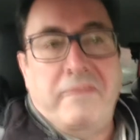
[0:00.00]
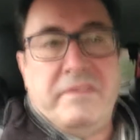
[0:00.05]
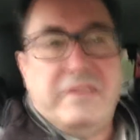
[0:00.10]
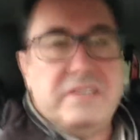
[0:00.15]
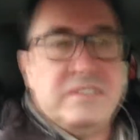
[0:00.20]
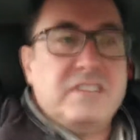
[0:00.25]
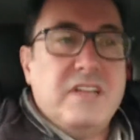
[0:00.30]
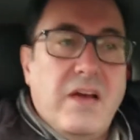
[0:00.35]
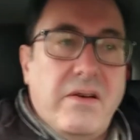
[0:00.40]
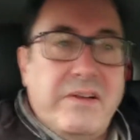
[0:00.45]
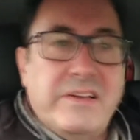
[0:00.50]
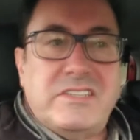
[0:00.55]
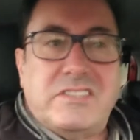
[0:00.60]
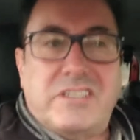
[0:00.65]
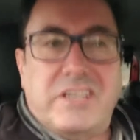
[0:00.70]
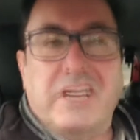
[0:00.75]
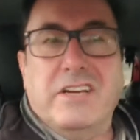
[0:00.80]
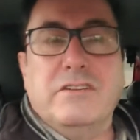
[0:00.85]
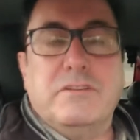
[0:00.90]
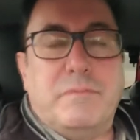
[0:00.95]
There's no
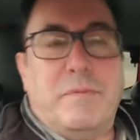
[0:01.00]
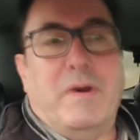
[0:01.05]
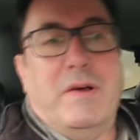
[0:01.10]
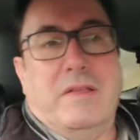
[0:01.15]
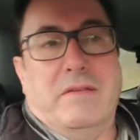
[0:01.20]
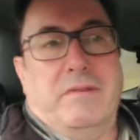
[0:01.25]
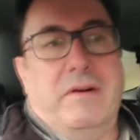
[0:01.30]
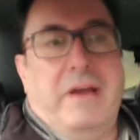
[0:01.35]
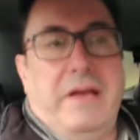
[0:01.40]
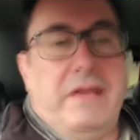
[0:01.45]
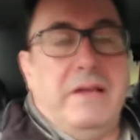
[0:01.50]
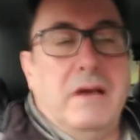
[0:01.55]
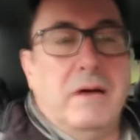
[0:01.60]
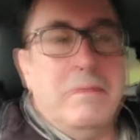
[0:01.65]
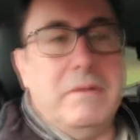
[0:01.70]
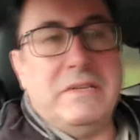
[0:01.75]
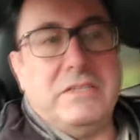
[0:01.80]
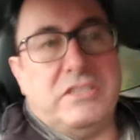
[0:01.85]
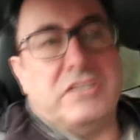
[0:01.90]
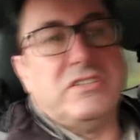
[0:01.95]
excuse, by the way. I
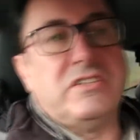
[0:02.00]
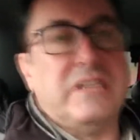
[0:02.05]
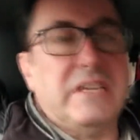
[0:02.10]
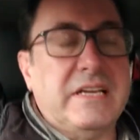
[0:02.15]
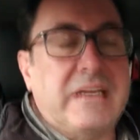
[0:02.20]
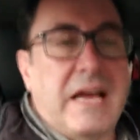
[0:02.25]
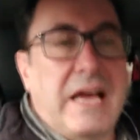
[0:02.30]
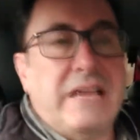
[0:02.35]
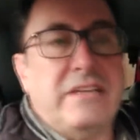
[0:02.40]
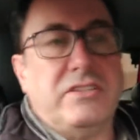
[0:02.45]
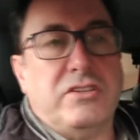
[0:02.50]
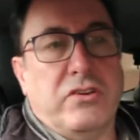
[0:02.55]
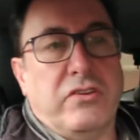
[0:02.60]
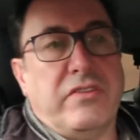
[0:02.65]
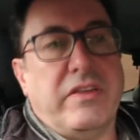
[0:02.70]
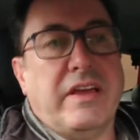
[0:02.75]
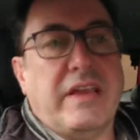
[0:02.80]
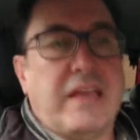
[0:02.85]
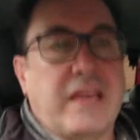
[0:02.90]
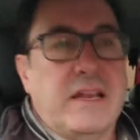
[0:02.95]
mean, just in case you're
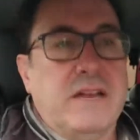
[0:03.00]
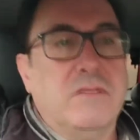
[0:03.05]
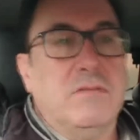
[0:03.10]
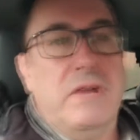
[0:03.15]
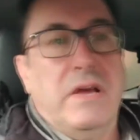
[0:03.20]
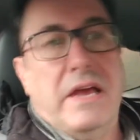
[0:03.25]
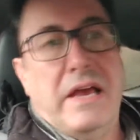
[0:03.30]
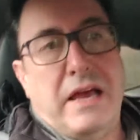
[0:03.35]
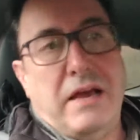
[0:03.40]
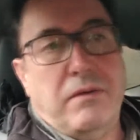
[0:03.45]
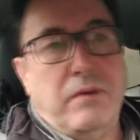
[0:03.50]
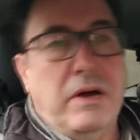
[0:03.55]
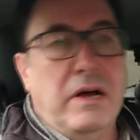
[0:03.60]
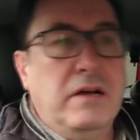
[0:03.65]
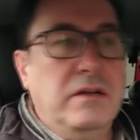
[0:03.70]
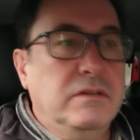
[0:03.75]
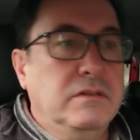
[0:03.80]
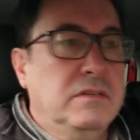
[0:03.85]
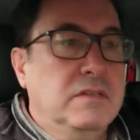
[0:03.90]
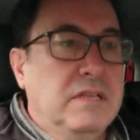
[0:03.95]
thinking, yeah,
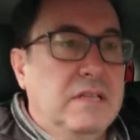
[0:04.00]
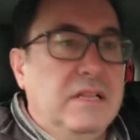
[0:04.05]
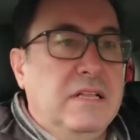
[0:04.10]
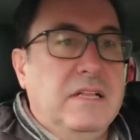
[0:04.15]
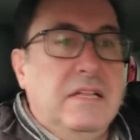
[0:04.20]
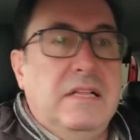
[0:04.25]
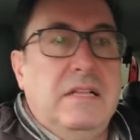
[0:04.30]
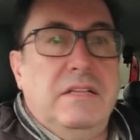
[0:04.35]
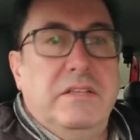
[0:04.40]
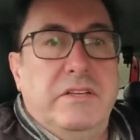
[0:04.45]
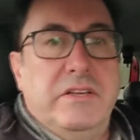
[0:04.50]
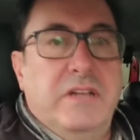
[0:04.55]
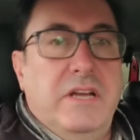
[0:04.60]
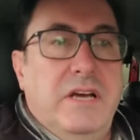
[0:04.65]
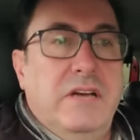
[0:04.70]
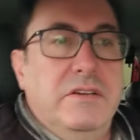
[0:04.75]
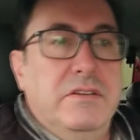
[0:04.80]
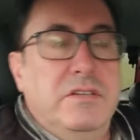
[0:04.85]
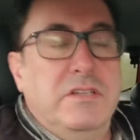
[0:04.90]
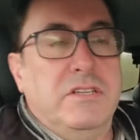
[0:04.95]
well, you
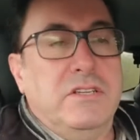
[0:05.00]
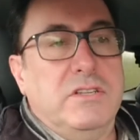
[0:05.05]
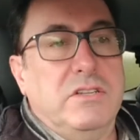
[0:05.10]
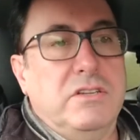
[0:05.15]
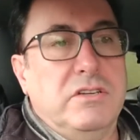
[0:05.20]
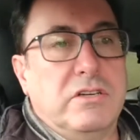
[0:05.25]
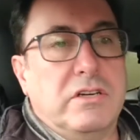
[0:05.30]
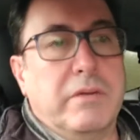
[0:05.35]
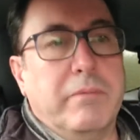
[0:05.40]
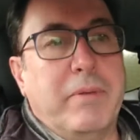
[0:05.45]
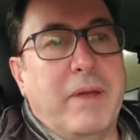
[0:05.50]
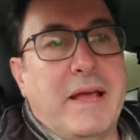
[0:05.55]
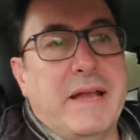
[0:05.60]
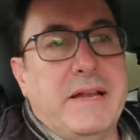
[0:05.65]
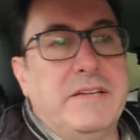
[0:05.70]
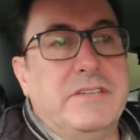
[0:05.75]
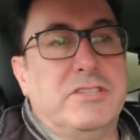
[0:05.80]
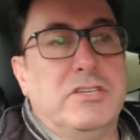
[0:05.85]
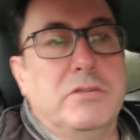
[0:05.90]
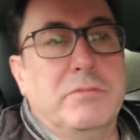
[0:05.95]
know, you're
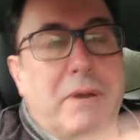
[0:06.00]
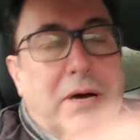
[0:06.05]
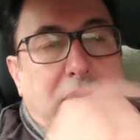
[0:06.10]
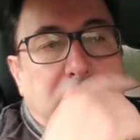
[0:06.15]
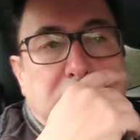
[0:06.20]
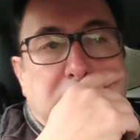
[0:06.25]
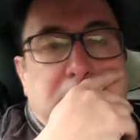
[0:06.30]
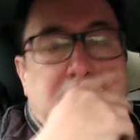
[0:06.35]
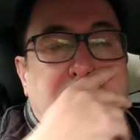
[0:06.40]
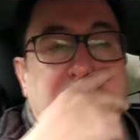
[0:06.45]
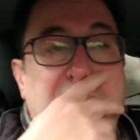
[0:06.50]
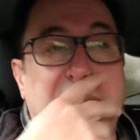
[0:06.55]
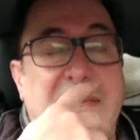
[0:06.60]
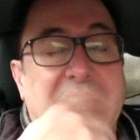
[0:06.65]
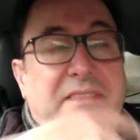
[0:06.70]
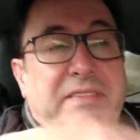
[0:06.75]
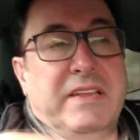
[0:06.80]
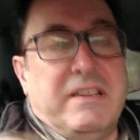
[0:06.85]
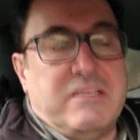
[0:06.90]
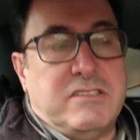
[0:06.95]
complaining too much.
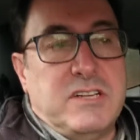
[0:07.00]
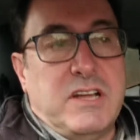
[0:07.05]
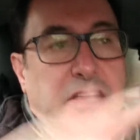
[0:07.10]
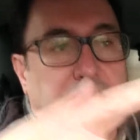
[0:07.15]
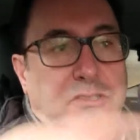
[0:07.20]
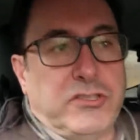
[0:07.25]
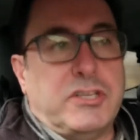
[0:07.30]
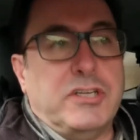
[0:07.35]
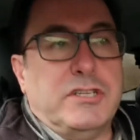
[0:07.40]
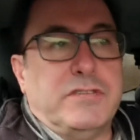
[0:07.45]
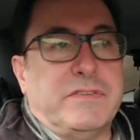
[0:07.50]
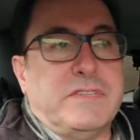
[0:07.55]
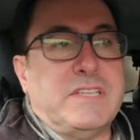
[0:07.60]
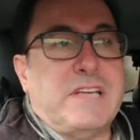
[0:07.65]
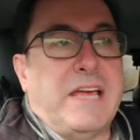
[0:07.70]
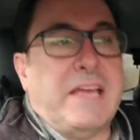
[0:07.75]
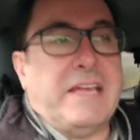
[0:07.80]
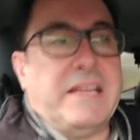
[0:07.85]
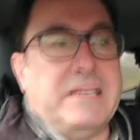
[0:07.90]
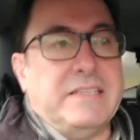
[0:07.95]
There's no excuse for
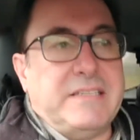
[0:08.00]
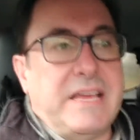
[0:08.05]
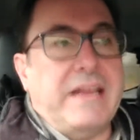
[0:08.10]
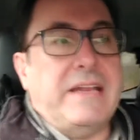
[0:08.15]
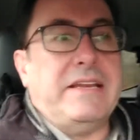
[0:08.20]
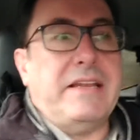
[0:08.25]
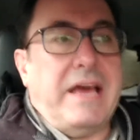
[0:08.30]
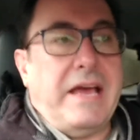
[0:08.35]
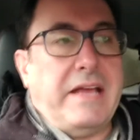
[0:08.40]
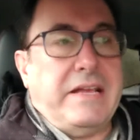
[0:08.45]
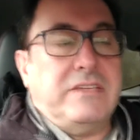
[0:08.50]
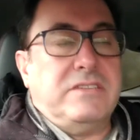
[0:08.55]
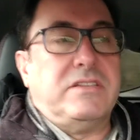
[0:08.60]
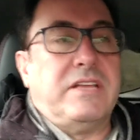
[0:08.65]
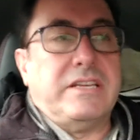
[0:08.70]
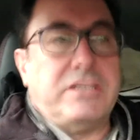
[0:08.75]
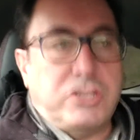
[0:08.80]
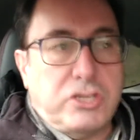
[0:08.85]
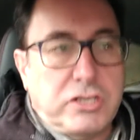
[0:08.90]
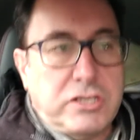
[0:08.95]
taking 10 days.
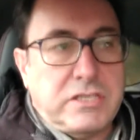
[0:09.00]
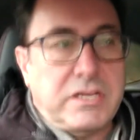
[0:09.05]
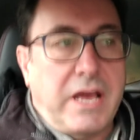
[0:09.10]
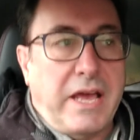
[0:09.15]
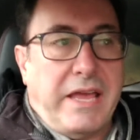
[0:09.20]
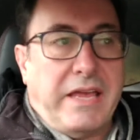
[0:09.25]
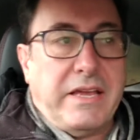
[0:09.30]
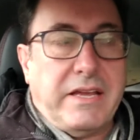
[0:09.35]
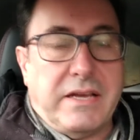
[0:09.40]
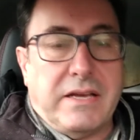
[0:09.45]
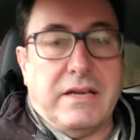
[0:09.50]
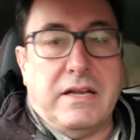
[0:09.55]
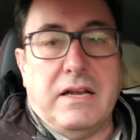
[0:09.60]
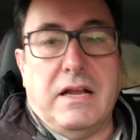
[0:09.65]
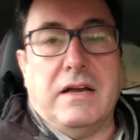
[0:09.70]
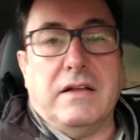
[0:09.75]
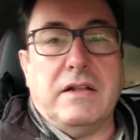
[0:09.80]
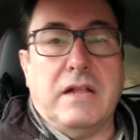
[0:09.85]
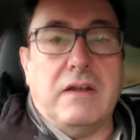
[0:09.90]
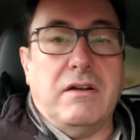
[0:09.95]
They should take, and
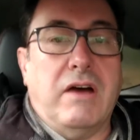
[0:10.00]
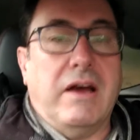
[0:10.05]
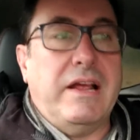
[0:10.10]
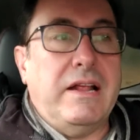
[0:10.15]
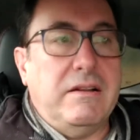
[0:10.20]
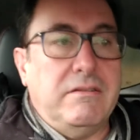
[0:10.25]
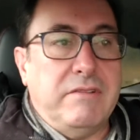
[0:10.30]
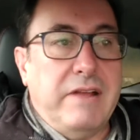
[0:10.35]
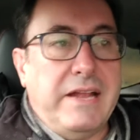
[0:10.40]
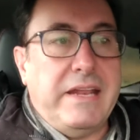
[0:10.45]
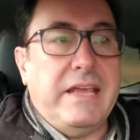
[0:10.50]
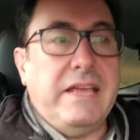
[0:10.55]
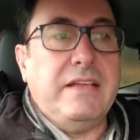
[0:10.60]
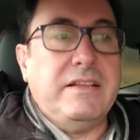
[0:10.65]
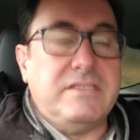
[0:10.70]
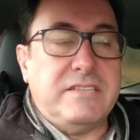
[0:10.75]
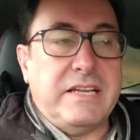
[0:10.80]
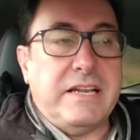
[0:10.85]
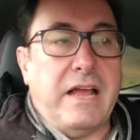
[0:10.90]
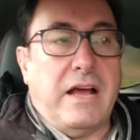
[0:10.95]
I like, ready,
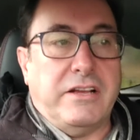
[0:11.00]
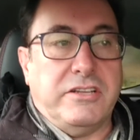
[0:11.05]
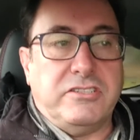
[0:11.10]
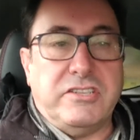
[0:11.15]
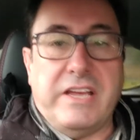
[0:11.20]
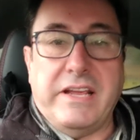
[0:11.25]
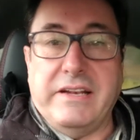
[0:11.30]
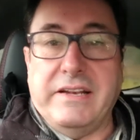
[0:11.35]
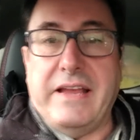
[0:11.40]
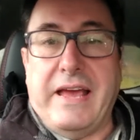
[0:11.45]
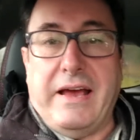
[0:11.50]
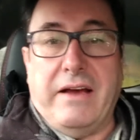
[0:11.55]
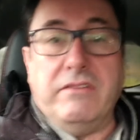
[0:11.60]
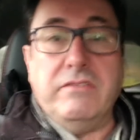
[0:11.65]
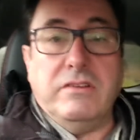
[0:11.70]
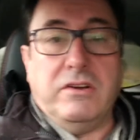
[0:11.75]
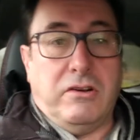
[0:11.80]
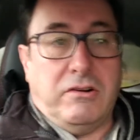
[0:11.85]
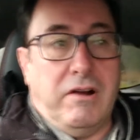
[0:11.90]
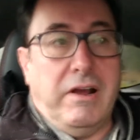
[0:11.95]
sit, are you sitting
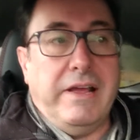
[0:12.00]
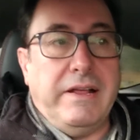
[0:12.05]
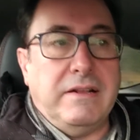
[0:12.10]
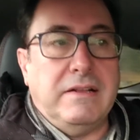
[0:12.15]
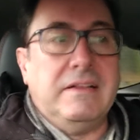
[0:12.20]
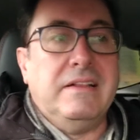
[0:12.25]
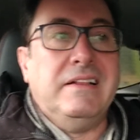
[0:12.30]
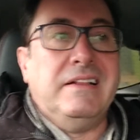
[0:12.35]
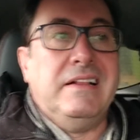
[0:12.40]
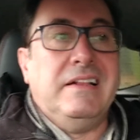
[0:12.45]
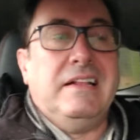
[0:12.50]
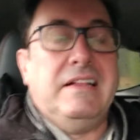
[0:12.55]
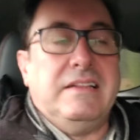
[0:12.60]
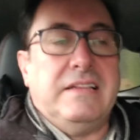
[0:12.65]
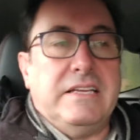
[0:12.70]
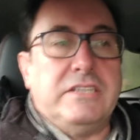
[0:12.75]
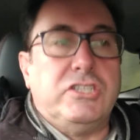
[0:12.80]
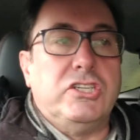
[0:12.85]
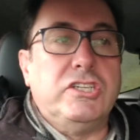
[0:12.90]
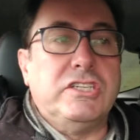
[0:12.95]
down, all right?
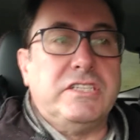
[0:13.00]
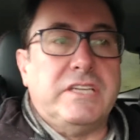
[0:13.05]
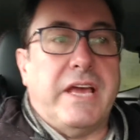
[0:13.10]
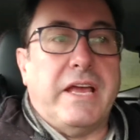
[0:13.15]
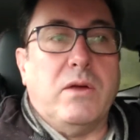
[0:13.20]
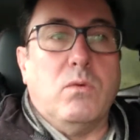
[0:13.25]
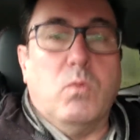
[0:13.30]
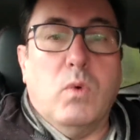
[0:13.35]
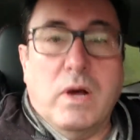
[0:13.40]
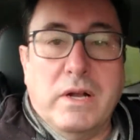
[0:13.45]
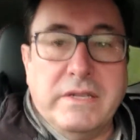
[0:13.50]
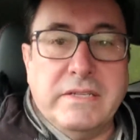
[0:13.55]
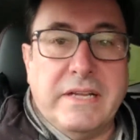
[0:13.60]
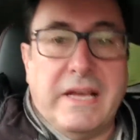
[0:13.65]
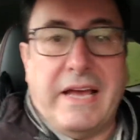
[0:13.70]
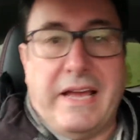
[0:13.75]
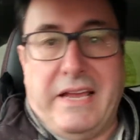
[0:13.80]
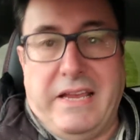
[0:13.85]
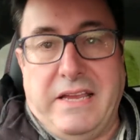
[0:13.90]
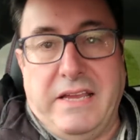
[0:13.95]
They should take 1
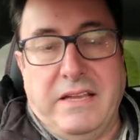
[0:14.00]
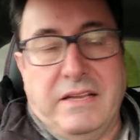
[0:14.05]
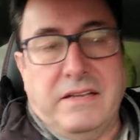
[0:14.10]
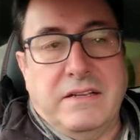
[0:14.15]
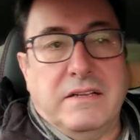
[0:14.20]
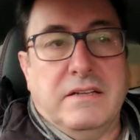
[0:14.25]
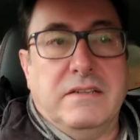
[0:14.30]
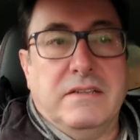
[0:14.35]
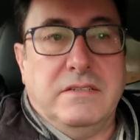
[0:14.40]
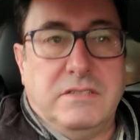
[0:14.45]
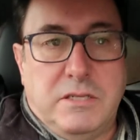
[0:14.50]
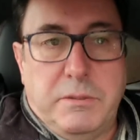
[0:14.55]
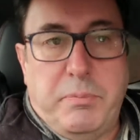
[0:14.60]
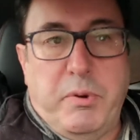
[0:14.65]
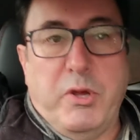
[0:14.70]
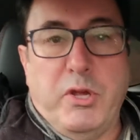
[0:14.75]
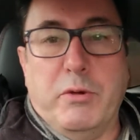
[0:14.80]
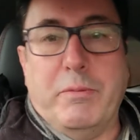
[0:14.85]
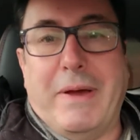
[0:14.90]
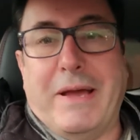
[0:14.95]
day to
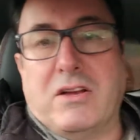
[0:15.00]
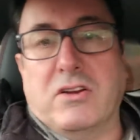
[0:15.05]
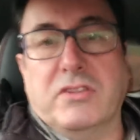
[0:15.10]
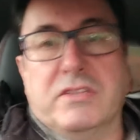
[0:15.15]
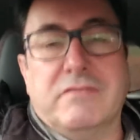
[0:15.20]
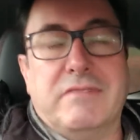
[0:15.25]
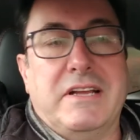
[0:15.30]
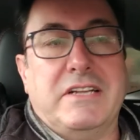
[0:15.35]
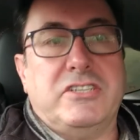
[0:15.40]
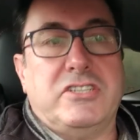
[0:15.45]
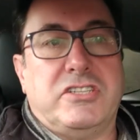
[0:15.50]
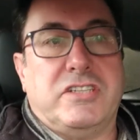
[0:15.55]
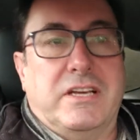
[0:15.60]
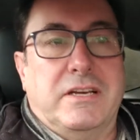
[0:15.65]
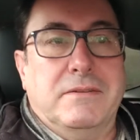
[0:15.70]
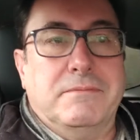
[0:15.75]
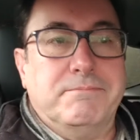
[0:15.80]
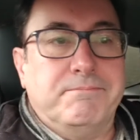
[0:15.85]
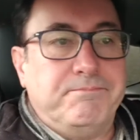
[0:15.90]
put you back on the register,